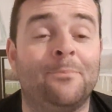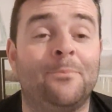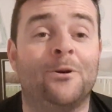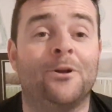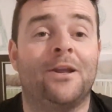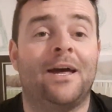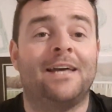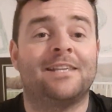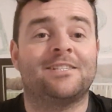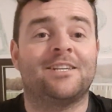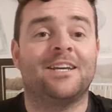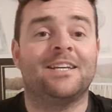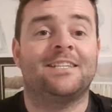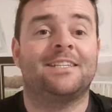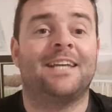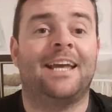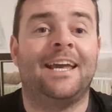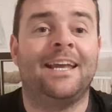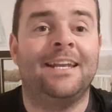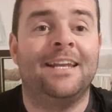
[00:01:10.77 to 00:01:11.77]
But as I
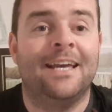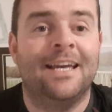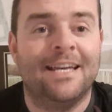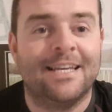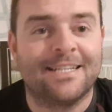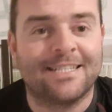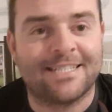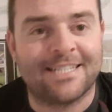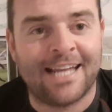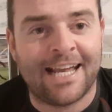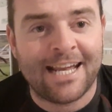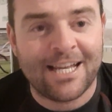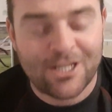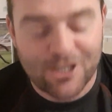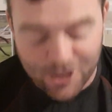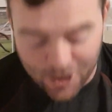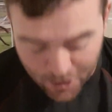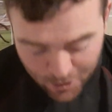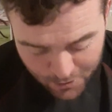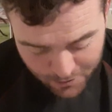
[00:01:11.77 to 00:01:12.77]
said, stay
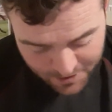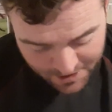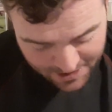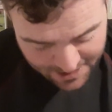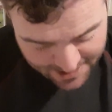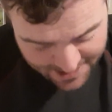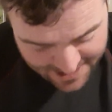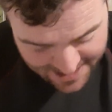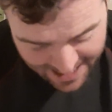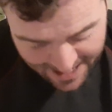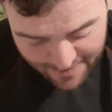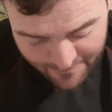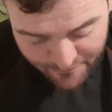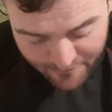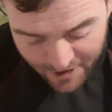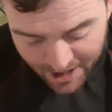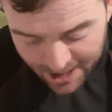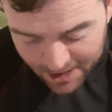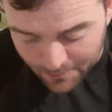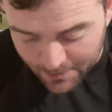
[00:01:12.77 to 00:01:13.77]
tuned, stay
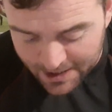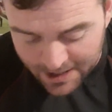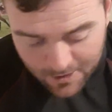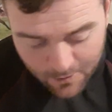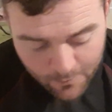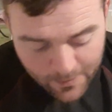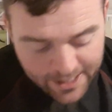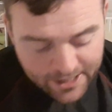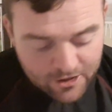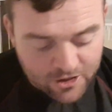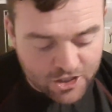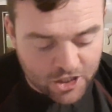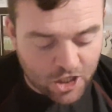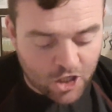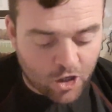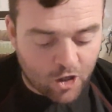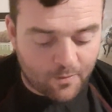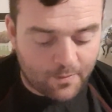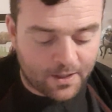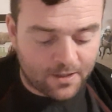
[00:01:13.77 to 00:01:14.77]
following. The winners are
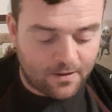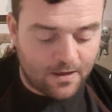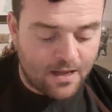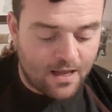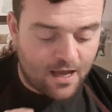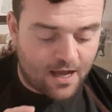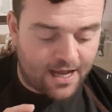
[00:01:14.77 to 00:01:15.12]
coming.